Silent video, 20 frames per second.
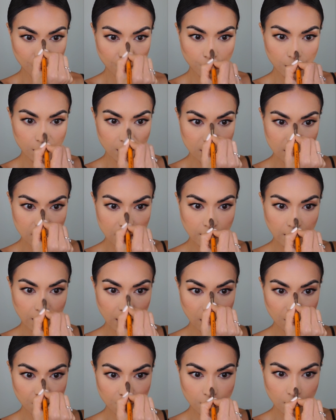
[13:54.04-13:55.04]
with the
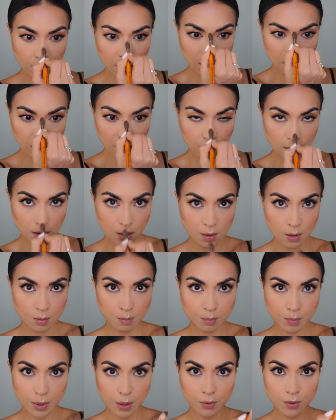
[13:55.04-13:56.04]
same
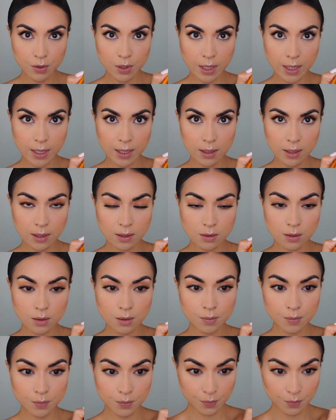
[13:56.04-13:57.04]
powder highlighter.